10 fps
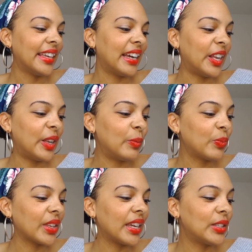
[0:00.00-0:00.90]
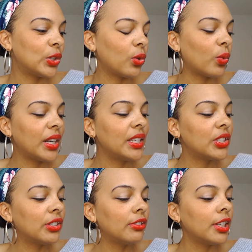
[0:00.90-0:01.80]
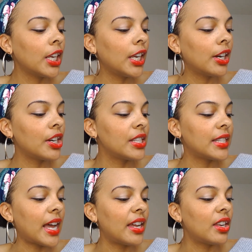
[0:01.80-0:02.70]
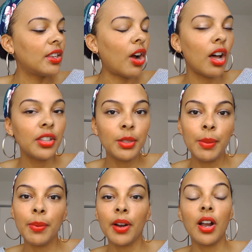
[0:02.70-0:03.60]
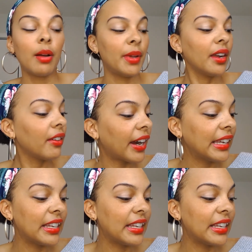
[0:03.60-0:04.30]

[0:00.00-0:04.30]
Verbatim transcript: Um, and so what he's doing here is that all these people are coming, right?